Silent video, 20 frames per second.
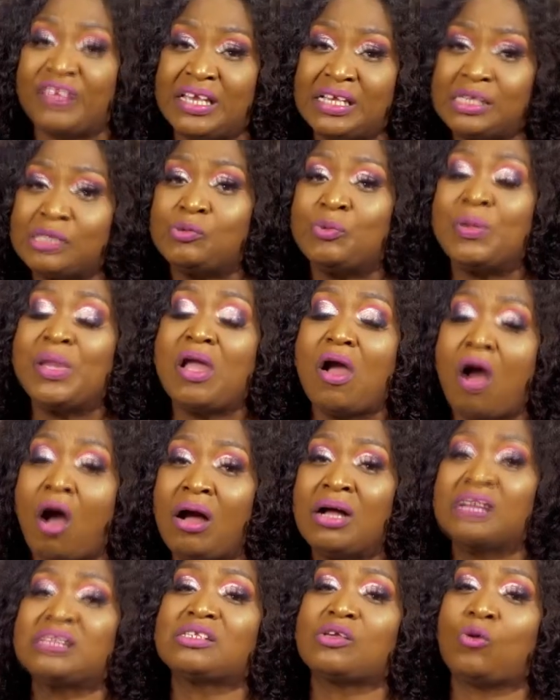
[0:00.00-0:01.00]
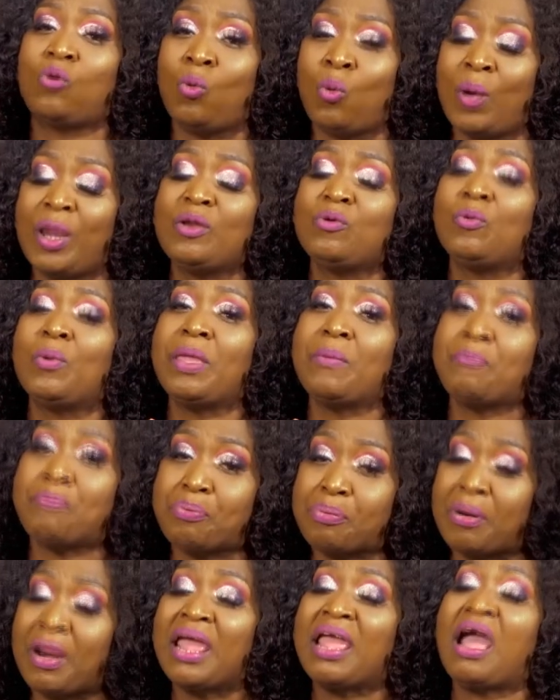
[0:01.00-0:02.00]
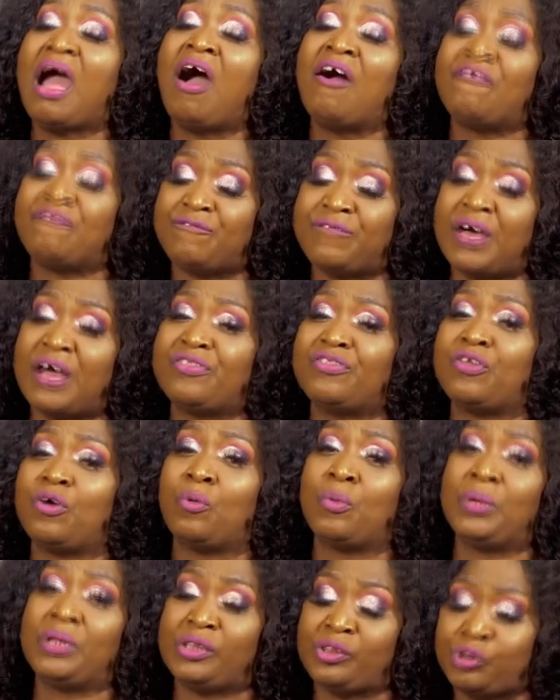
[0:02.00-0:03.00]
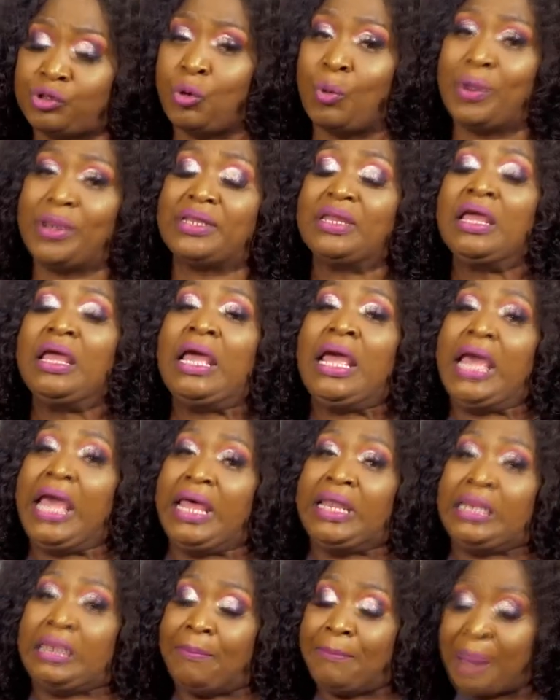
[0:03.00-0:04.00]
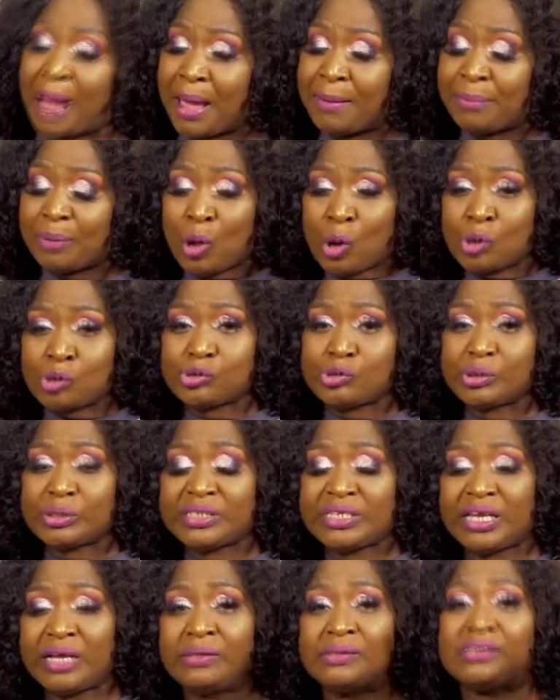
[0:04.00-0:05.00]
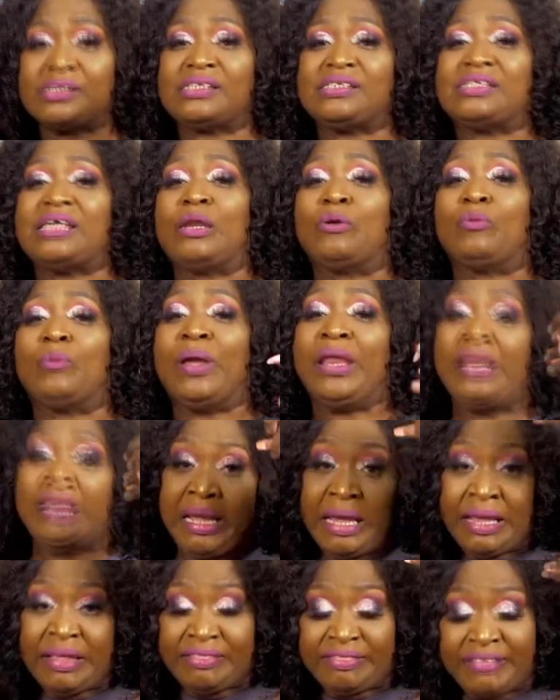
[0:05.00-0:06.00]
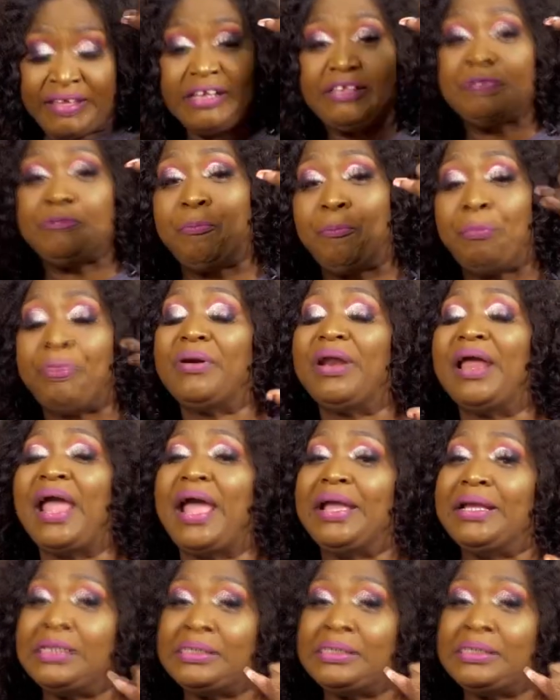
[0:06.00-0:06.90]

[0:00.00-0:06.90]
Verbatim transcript: things we ask when we pray, our Father will do it. And the Bible also tells us that when this prayer